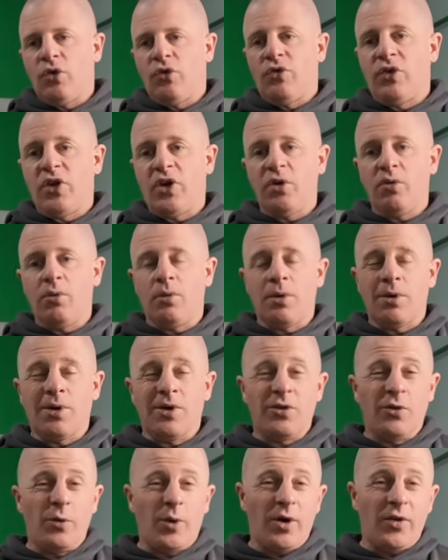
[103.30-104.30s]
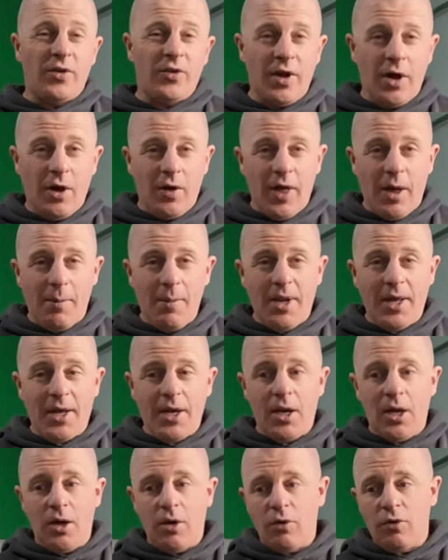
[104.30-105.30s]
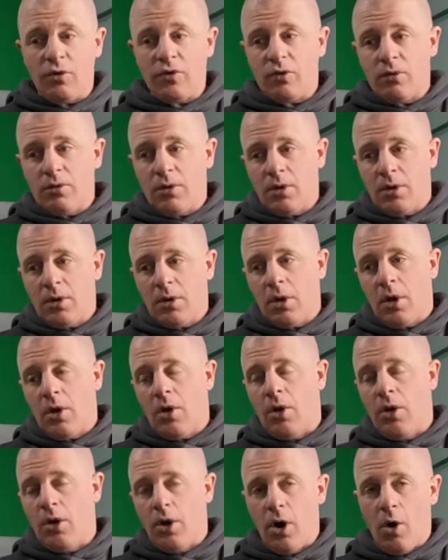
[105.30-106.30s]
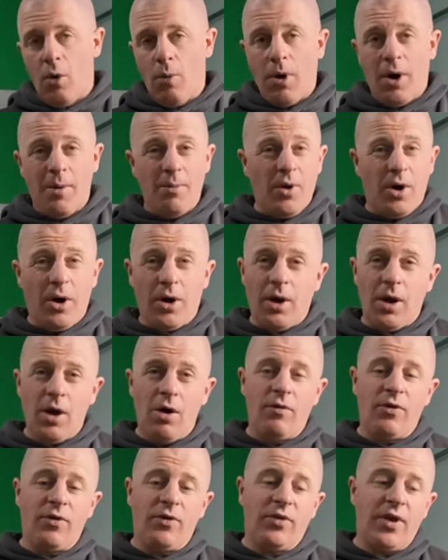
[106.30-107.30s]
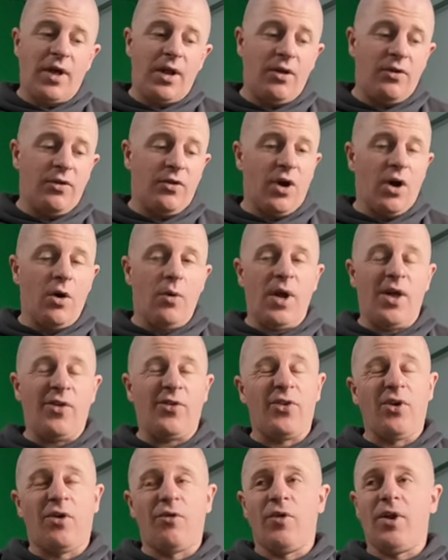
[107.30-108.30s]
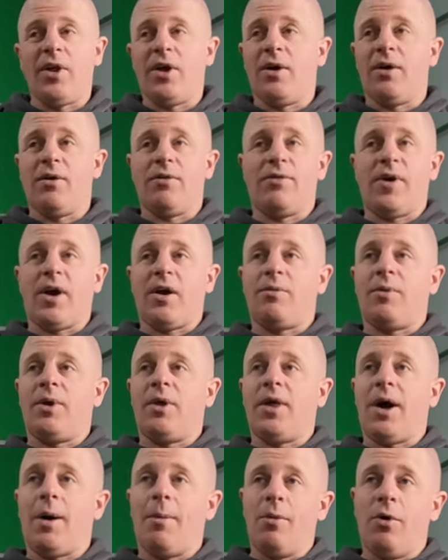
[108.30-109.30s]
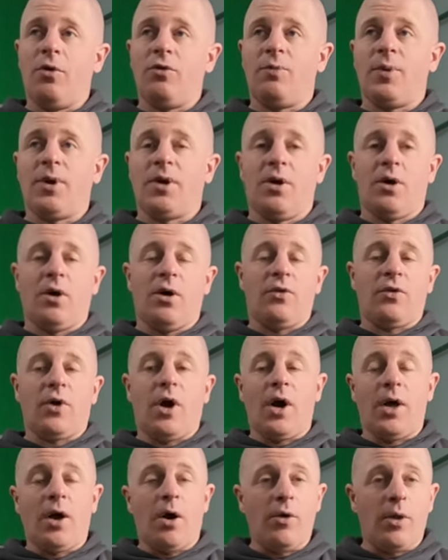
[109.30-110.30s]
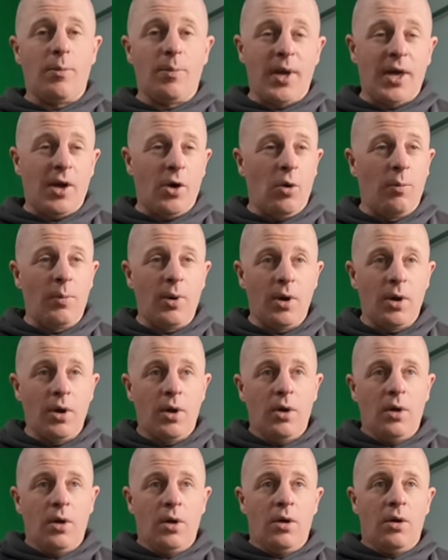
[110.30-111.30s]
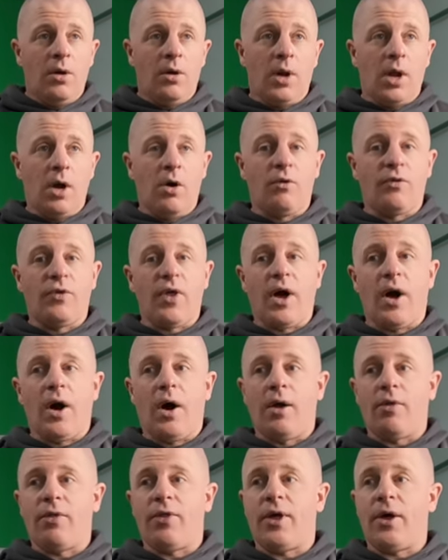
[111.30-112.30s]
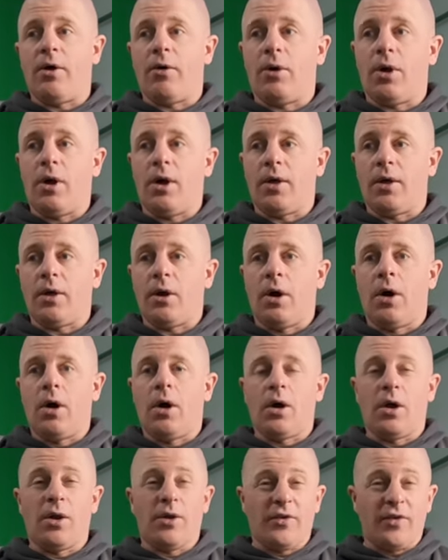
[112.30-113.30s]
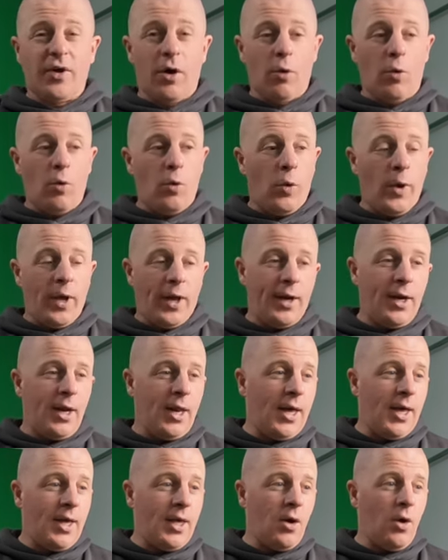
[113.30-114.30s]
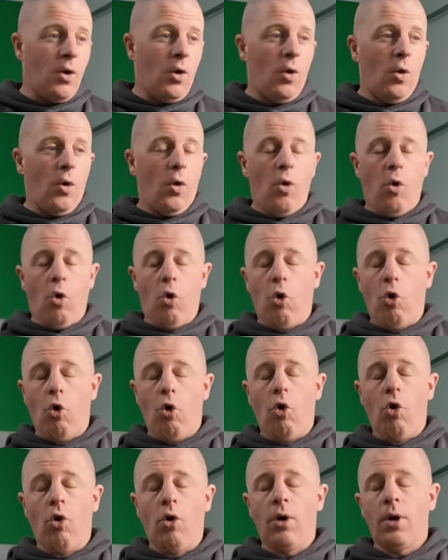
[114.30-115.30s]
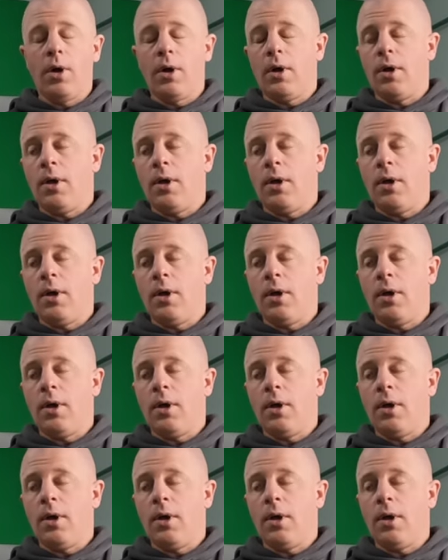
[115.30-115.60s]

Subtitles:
Two, do I sell that many clothes? No, I'm not a clothing seller, so it's not really going to affect me that much, because I only pick up clothes that I feel like are going to sell quickly, or